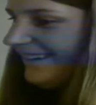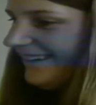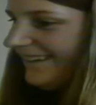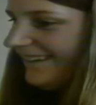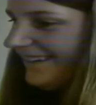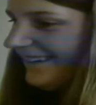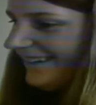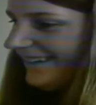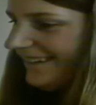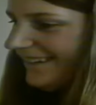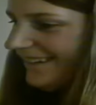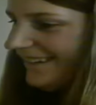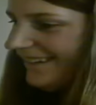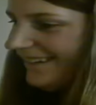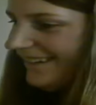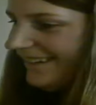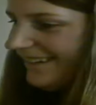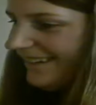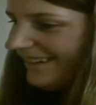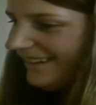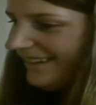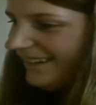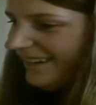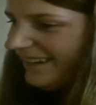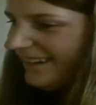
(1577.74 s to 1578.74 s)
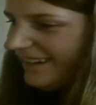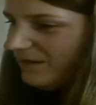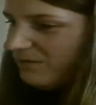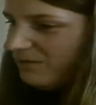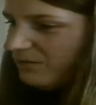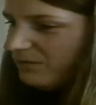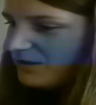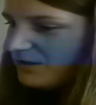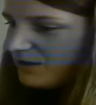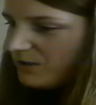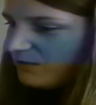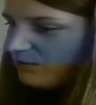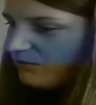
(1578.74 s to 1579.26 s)
like this one. Yeah,
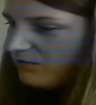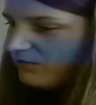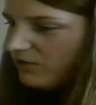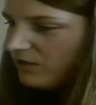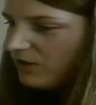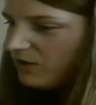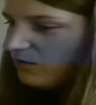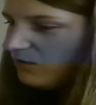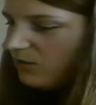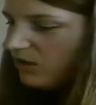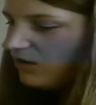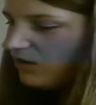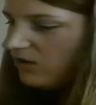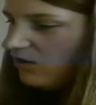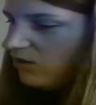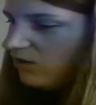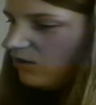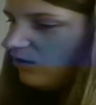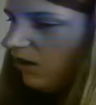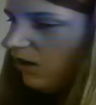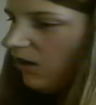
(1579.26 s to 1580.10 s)
I think so one